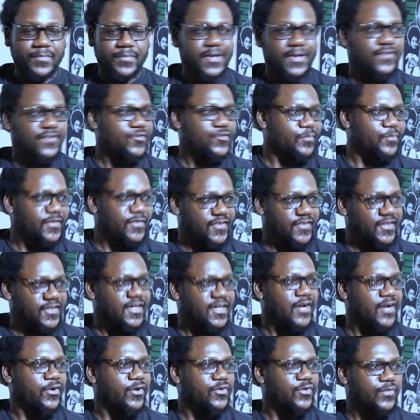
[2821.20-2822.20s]
remains to be seen
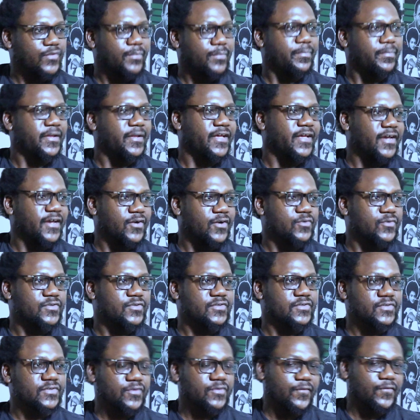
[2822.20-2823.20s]
how it will play out,
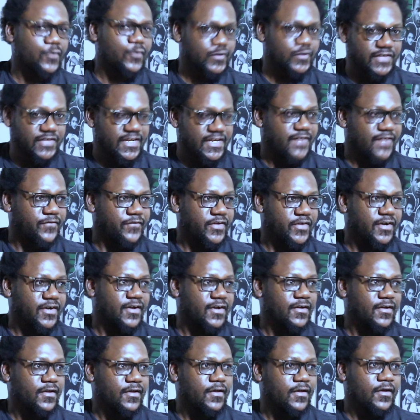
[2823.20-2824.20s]
of course, in
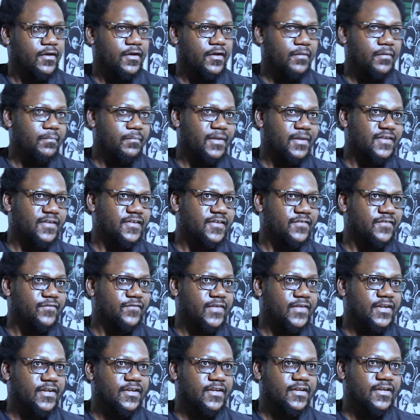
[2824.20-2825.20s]
Africa, but
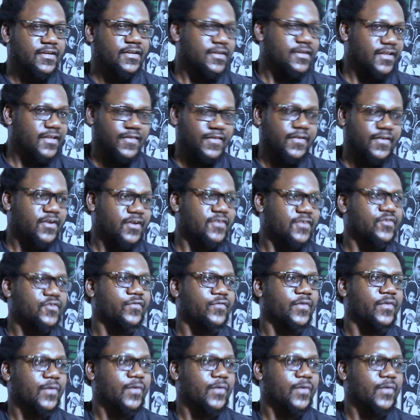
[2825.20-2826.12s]
even in the rest of the